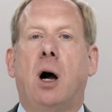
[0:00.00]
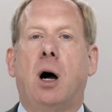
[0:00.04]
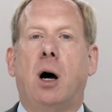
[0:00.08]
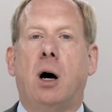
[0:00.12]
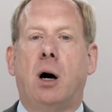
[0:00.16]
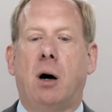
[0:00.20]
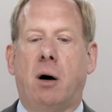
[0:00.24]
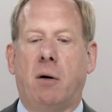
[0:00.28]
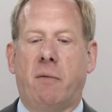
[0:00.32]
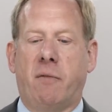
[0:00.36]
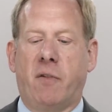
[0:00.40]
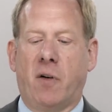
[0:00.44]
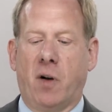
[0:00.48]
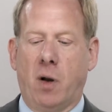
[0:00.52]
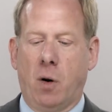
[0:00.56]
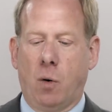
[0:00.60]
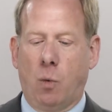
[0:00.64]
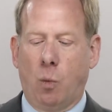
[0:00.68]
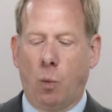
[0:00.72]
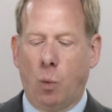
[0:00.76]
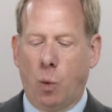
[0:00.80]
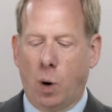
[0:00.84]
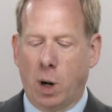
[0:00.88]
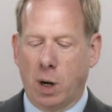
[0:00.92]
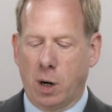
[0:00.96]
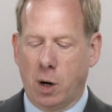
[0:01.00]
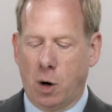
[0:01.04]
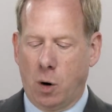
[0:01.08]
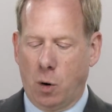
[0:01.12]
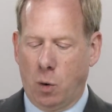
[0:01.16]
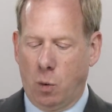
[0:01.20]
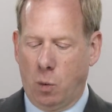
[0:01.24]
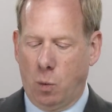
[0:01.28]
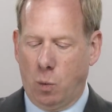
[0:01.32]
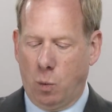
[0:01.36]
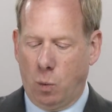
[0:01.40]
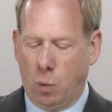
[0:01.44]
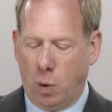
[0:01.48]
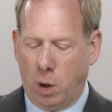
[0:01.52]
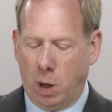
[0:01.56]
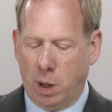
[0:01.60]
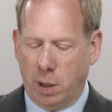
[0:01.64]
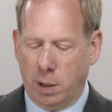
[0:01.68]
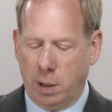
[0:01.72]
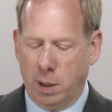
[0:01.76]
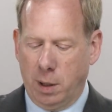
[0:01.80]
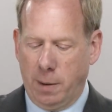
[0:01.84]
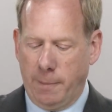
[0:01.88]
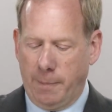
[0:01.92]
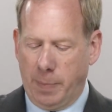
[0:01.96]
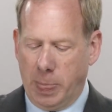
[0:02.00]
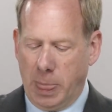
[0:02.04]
of 101.